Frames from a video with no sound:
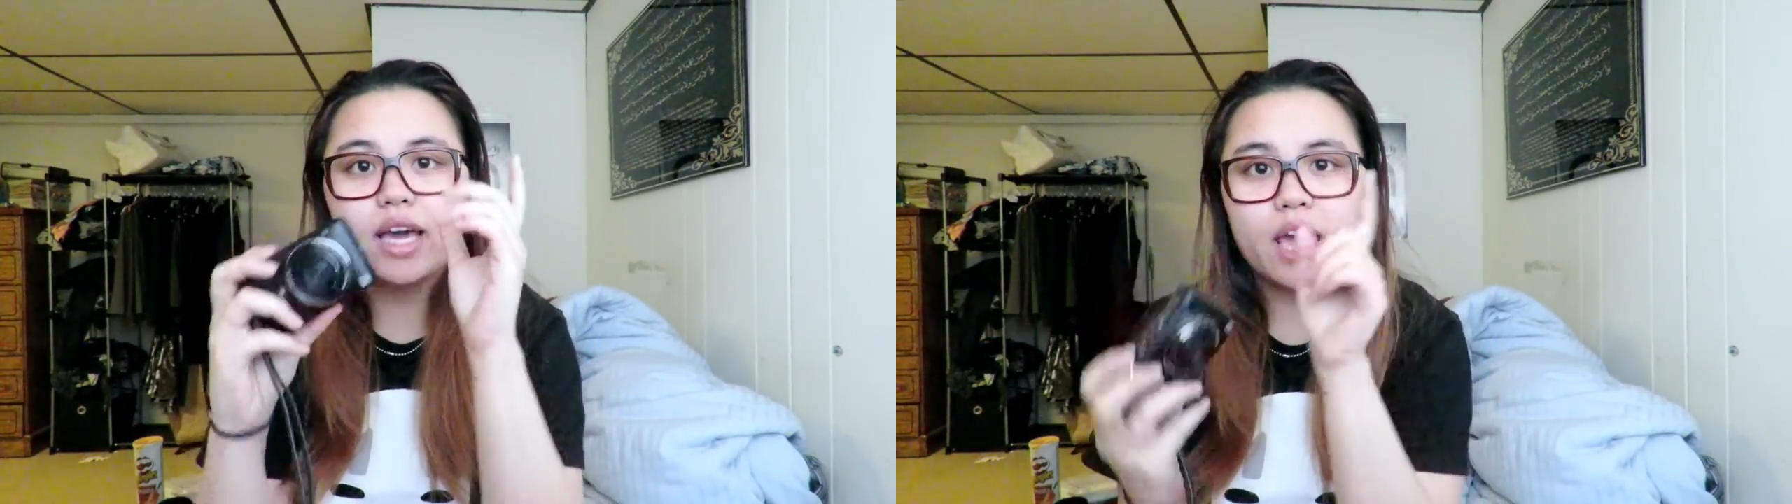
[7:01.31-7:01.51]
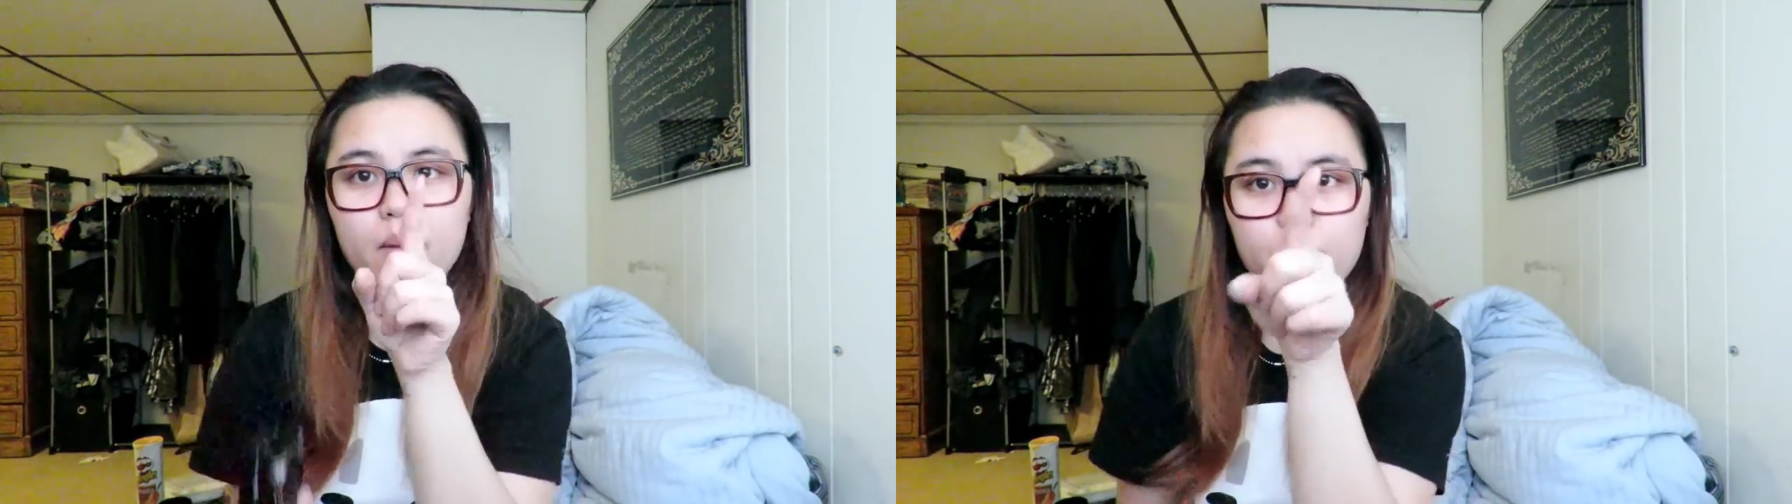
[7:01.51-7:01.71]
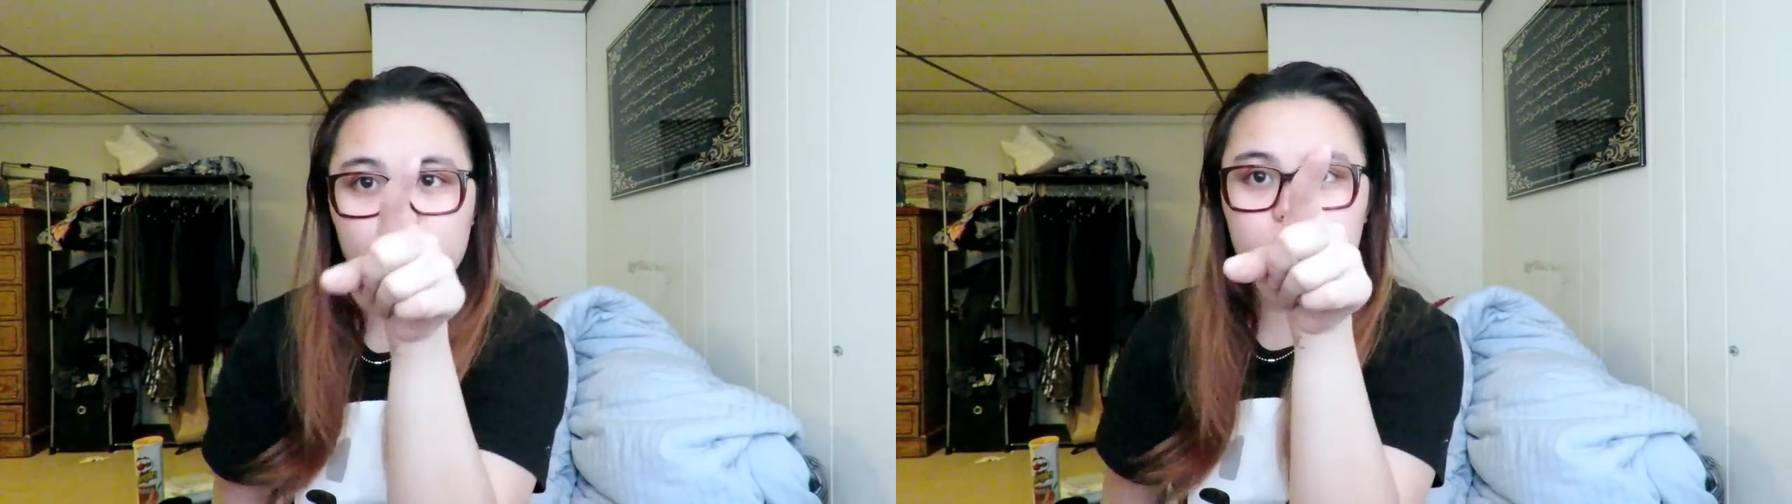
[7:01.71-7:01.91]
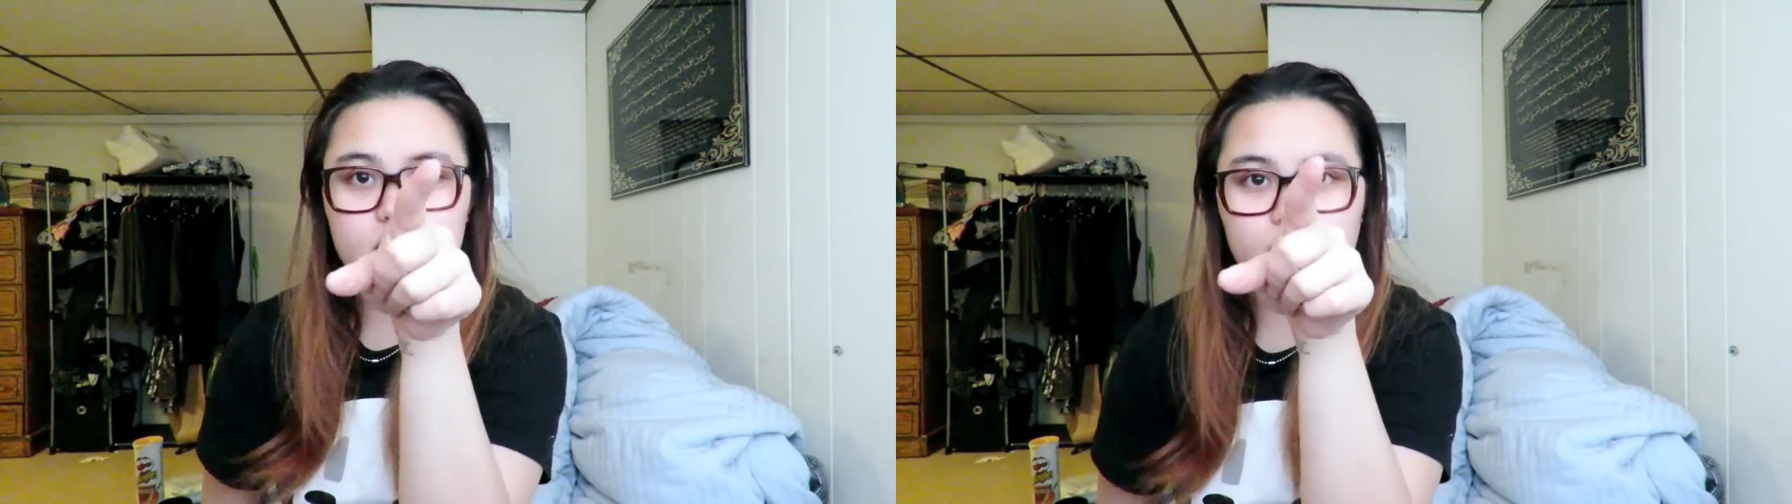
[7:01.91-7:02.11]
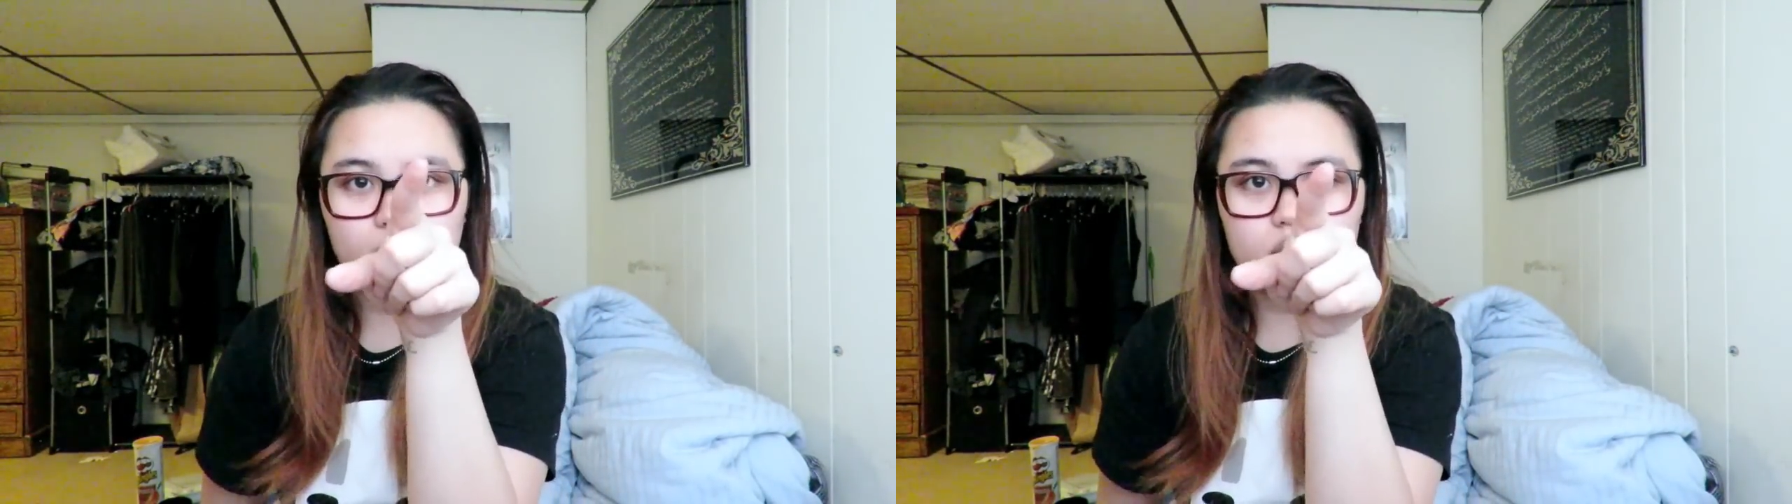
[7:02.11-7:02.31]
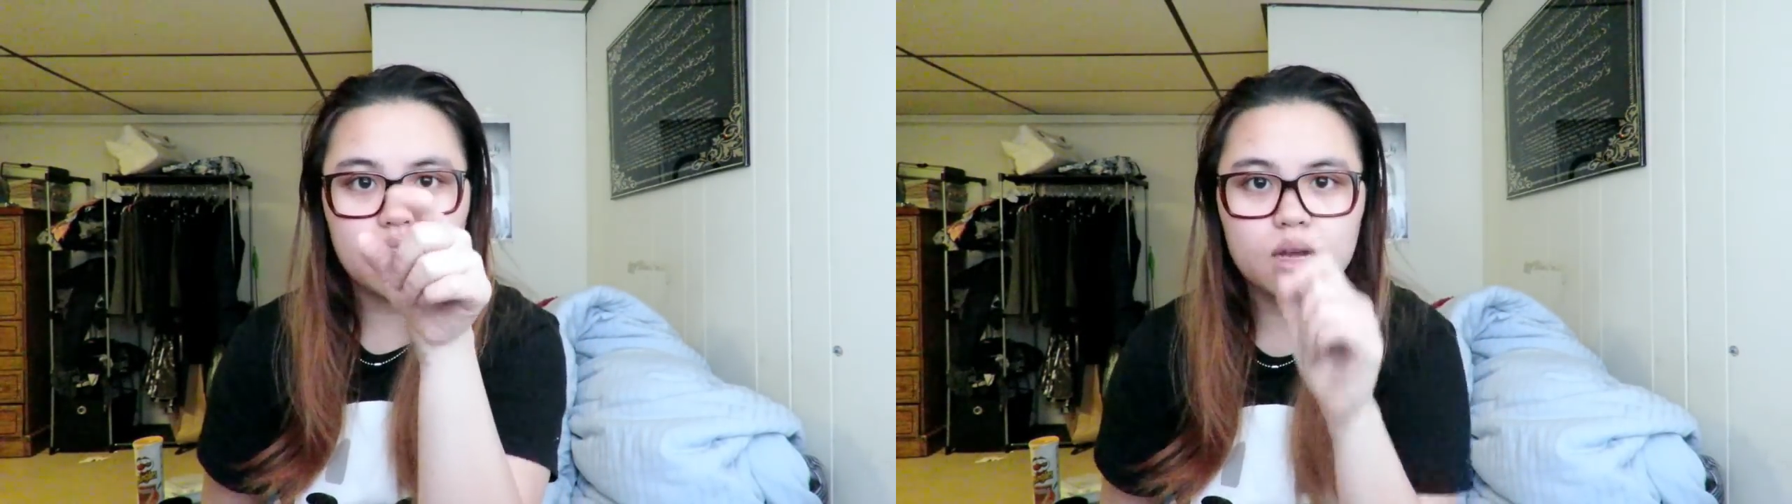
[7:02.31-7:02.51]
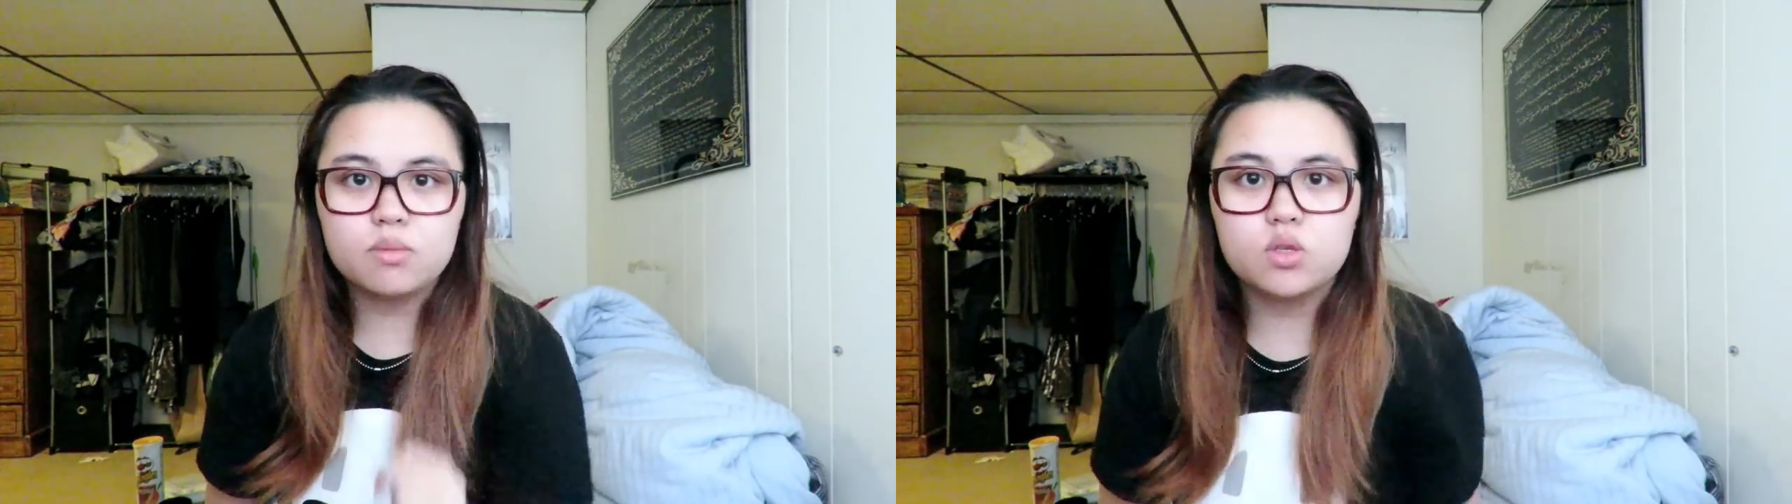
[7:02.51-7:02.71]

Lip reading: I can't bring this Canon that I'm